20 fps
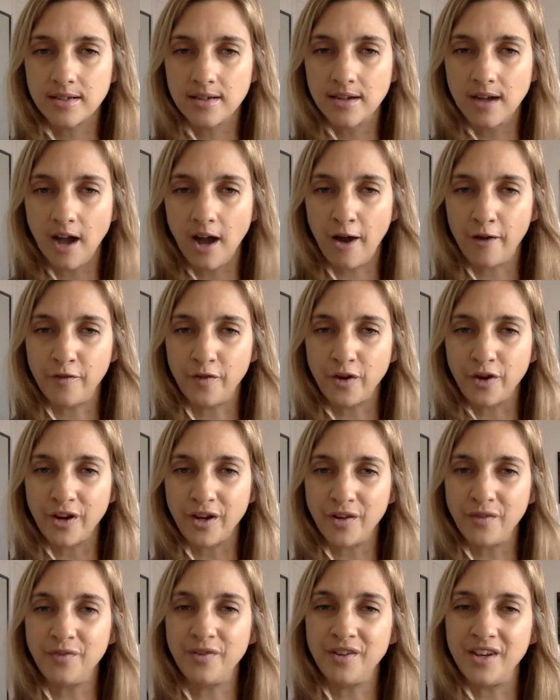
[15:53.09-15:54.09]
of your
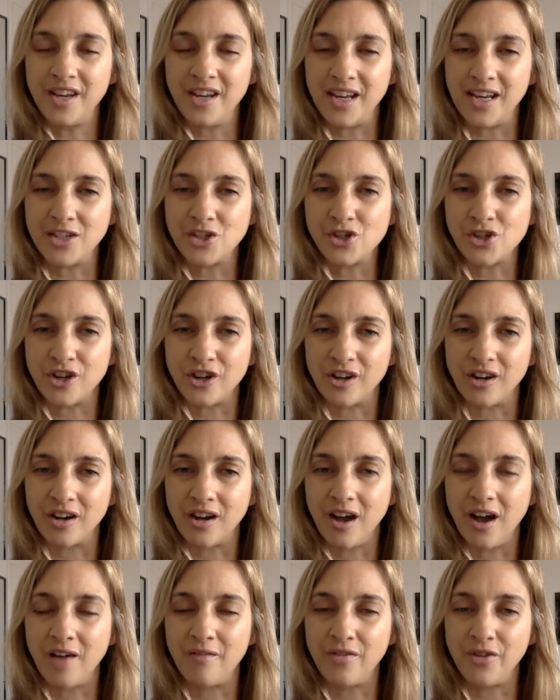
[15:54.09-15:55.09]
infinite nature,
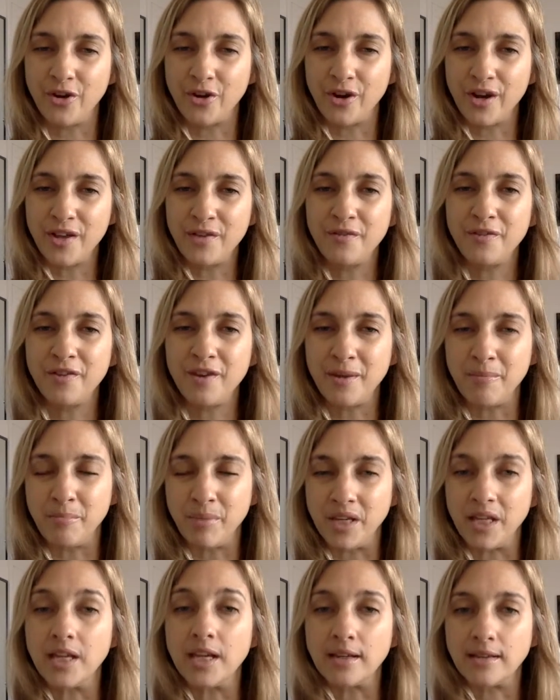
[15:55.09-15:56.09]
of your infinite
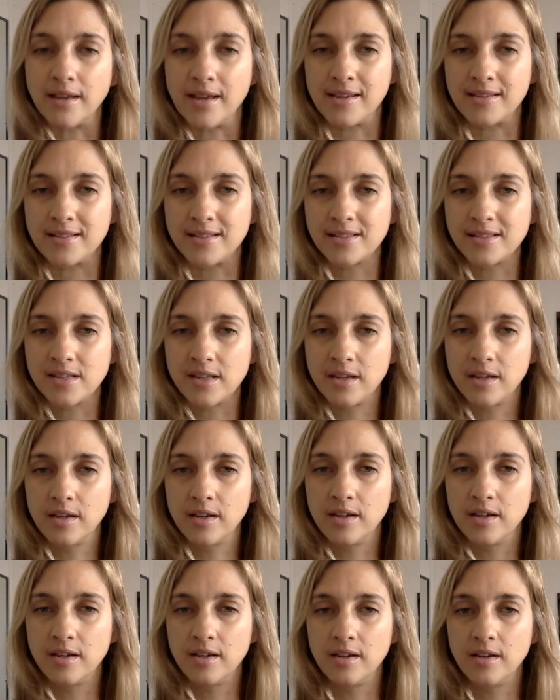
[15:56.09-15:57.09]
beingness,
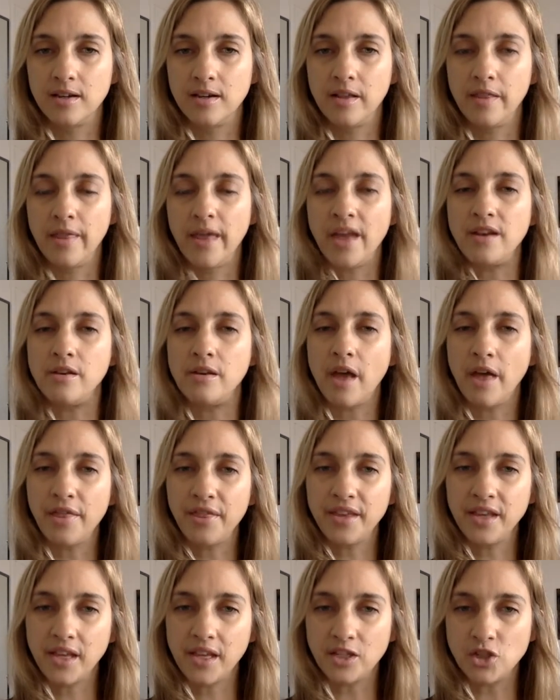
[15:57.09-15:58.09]
that
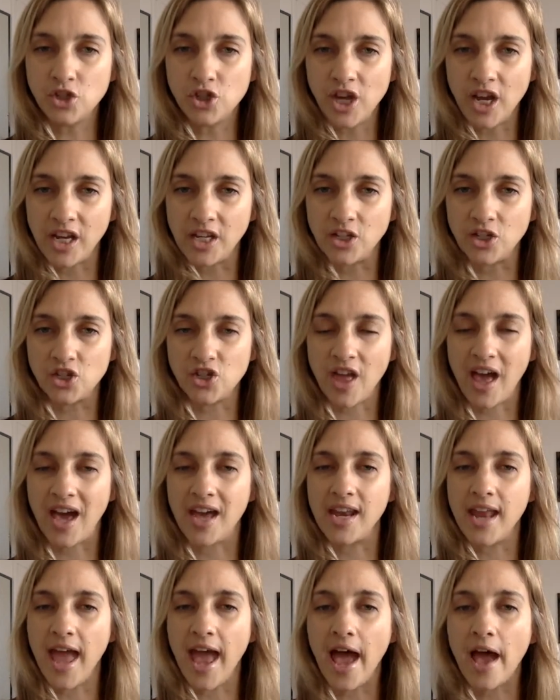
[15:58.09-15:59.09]
nothing can change that
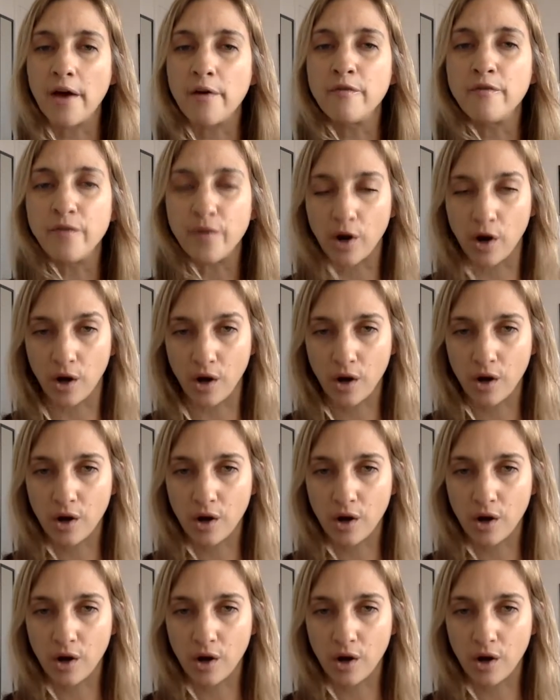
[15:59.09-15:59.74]
ever.